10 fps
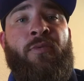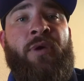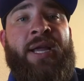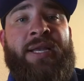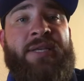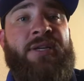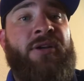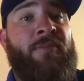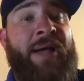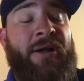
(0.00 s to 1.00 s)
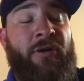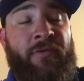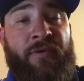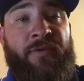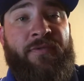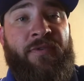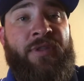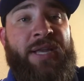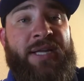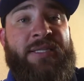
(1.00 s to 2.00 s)
what I need to go back over for
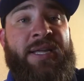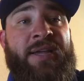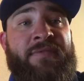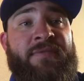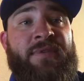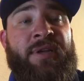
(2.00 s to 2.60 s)
the next day of,